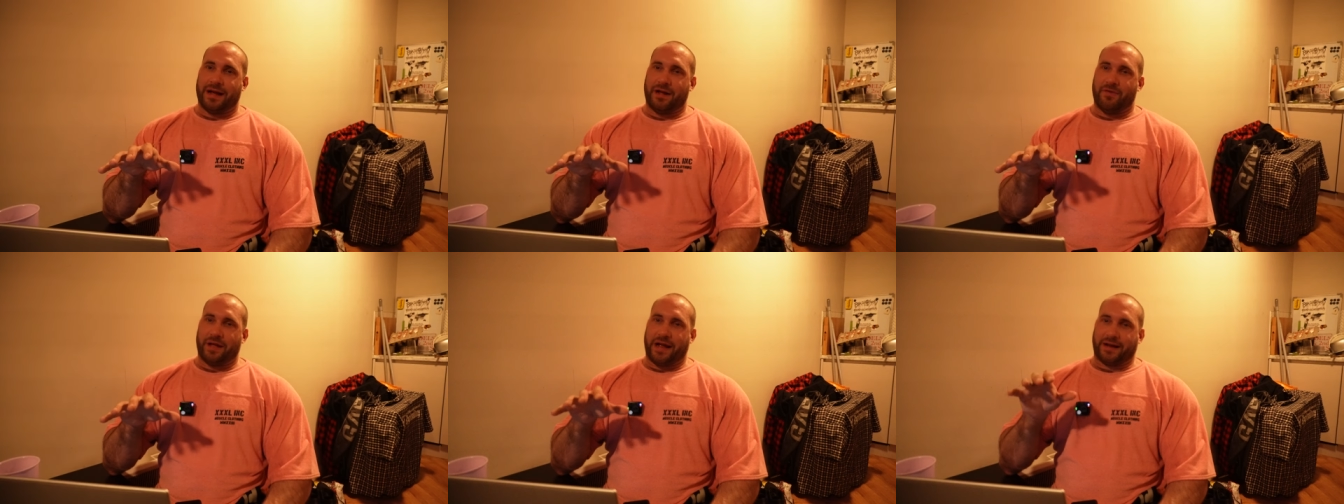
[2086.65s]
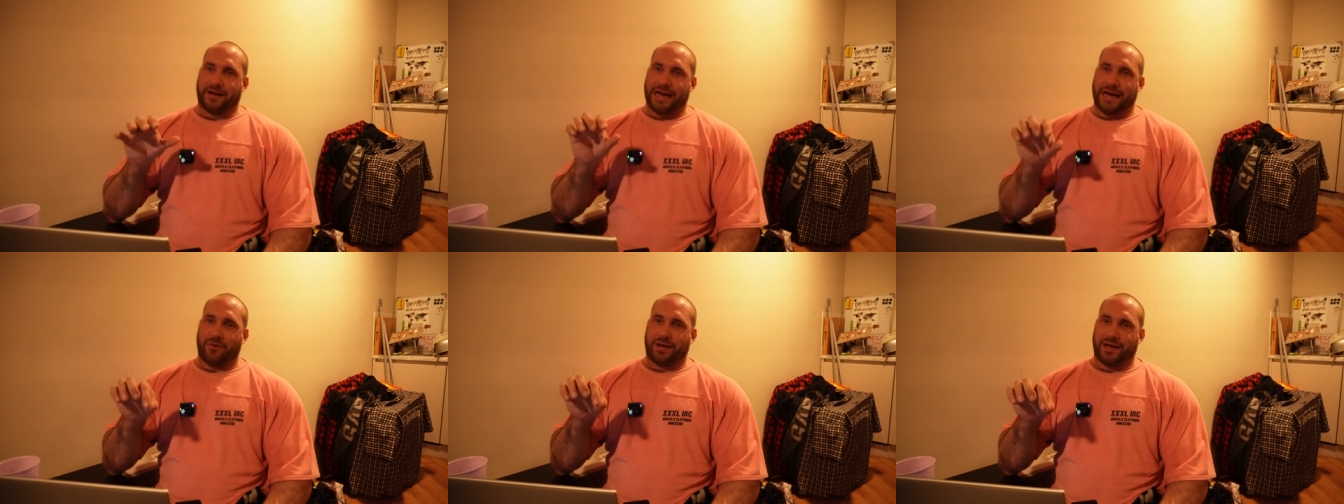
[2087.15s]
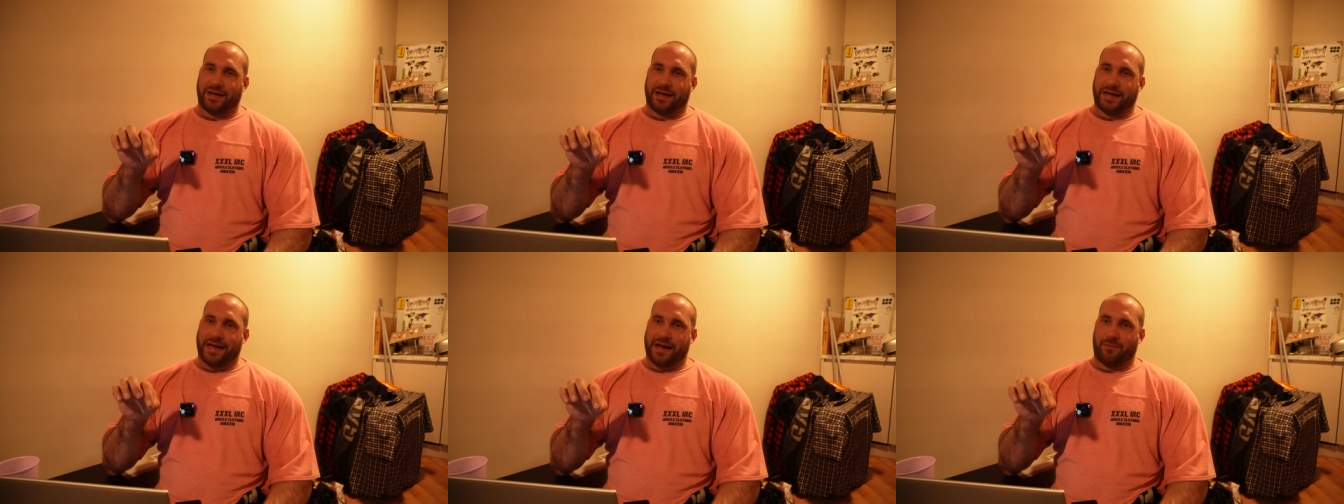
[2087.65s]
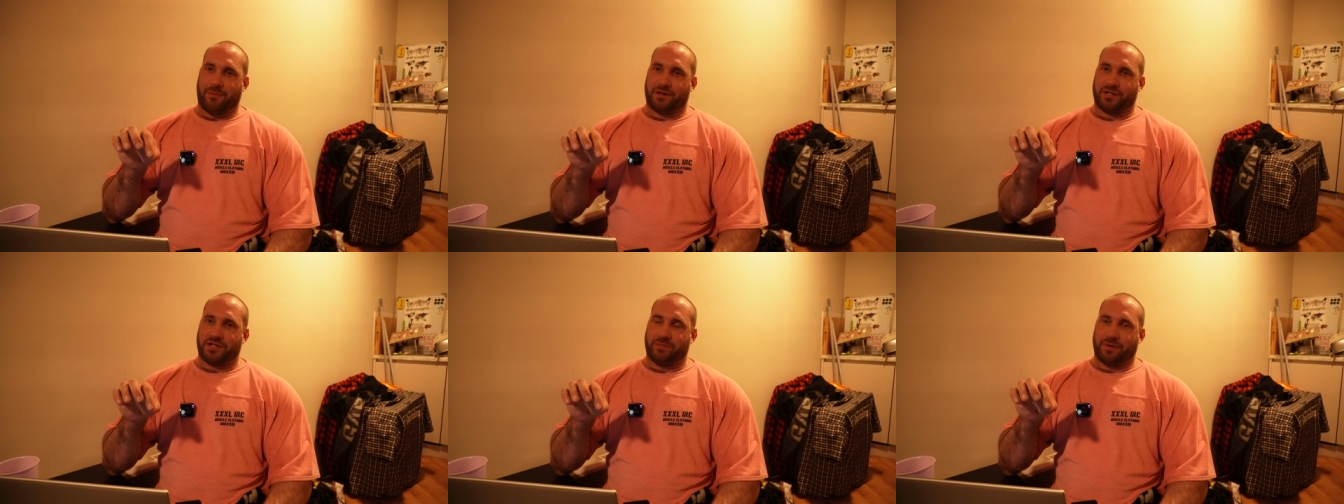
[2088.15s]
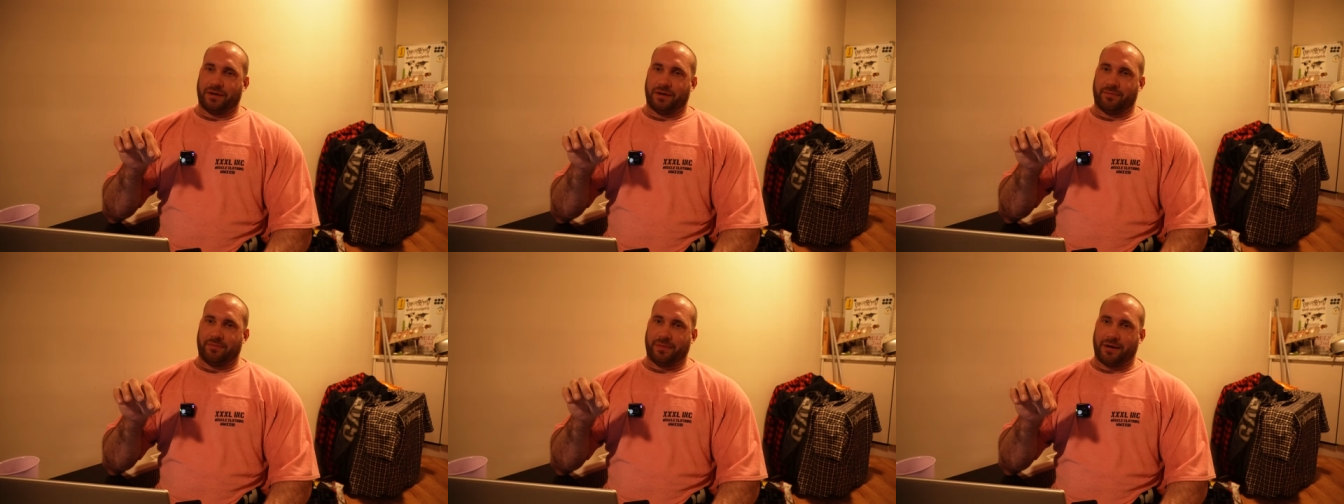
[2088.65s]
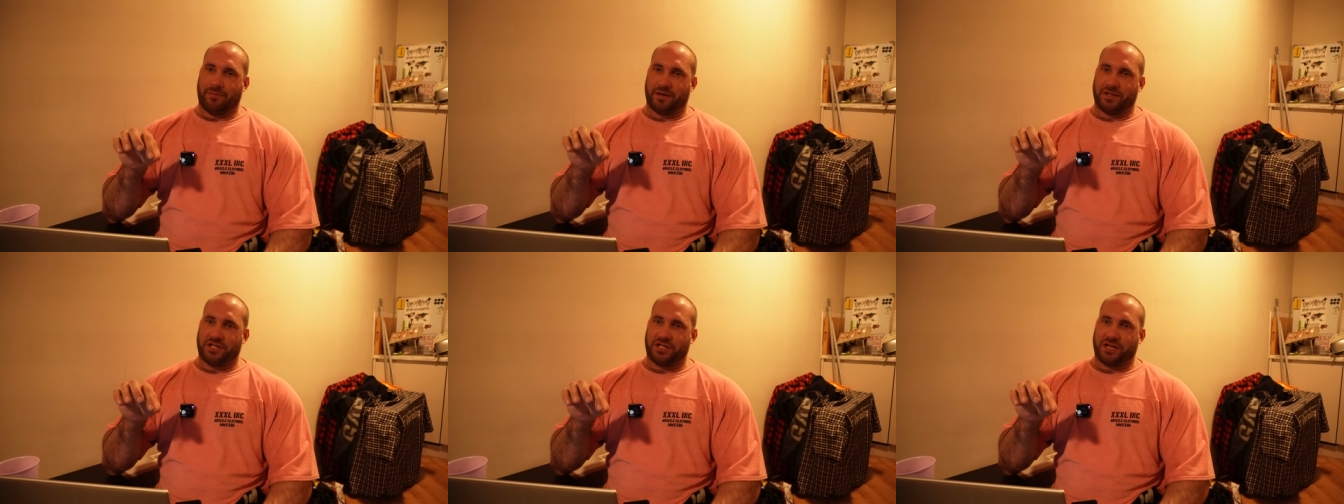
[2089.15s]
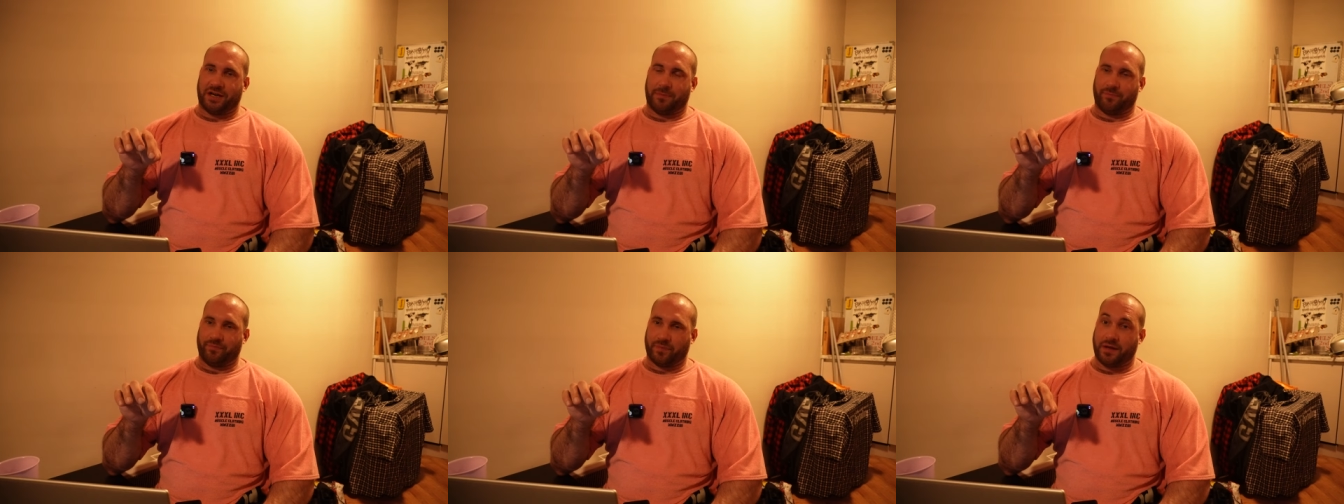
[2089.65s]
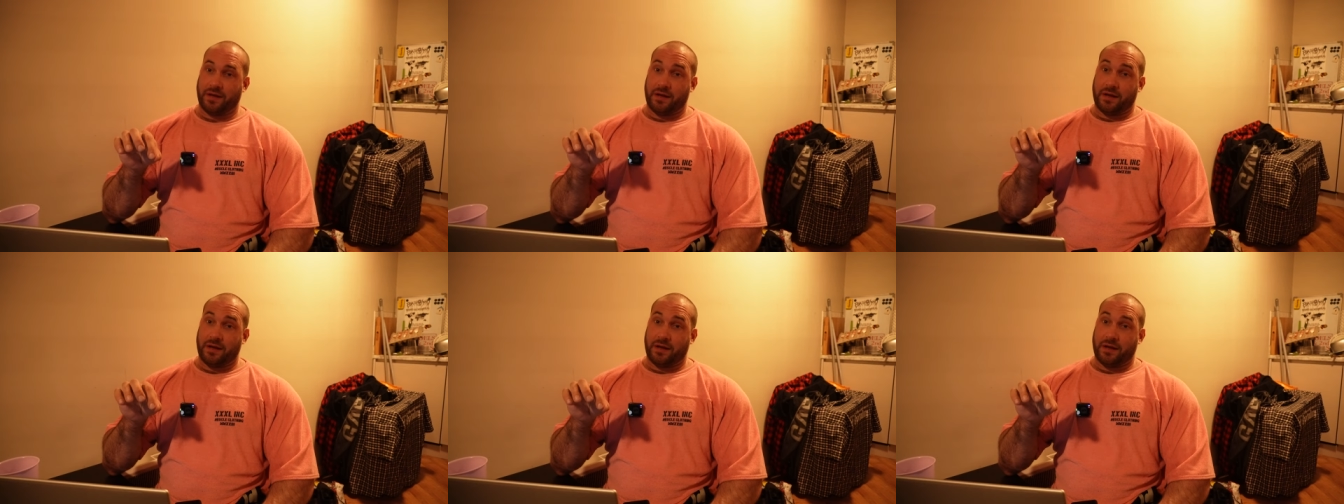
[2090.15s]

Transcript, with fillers: and then calculate how much, how much um,